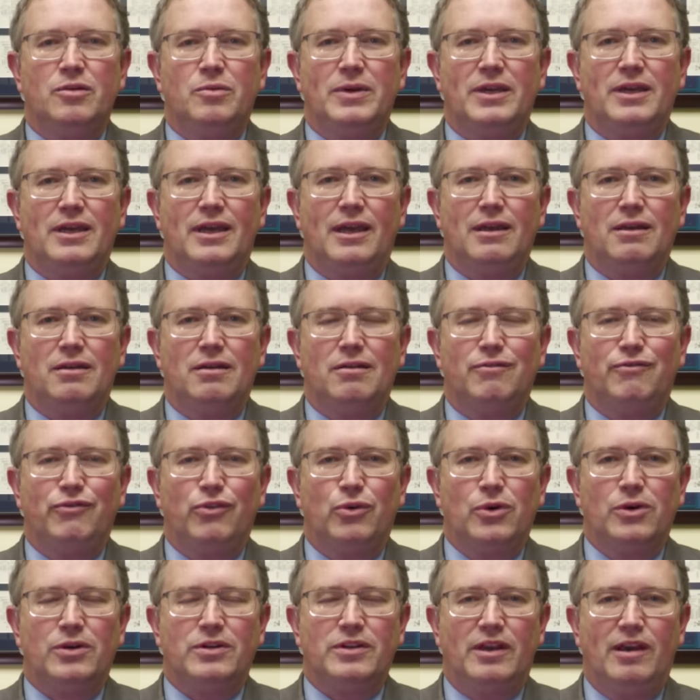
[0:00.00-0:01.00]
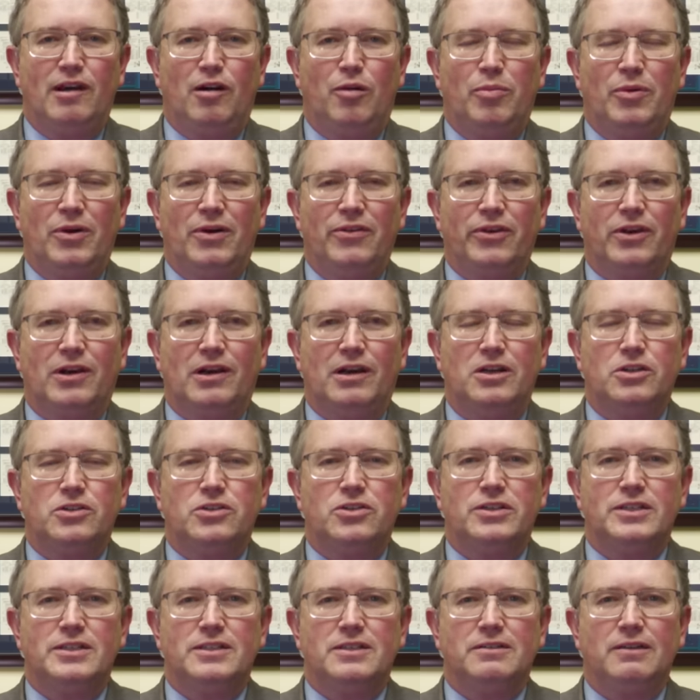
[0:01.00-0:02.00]
We can't afford to help other
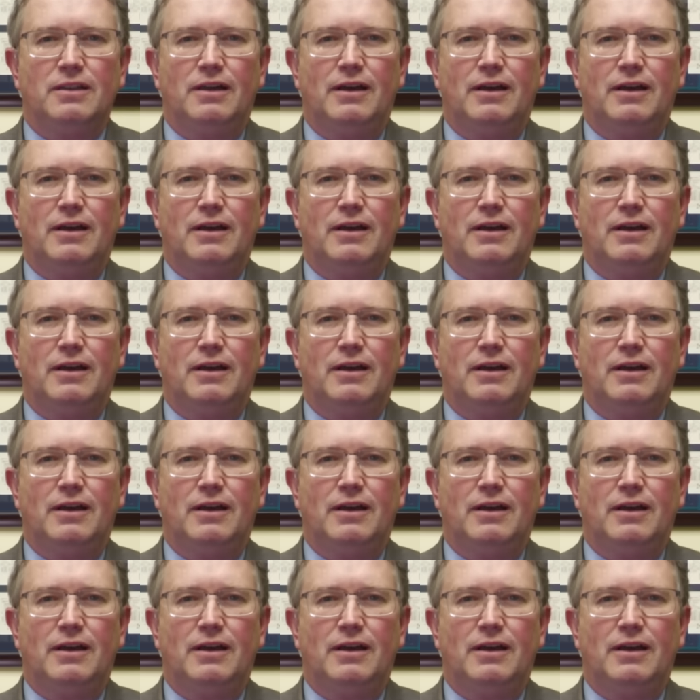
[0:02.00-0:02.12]
countries.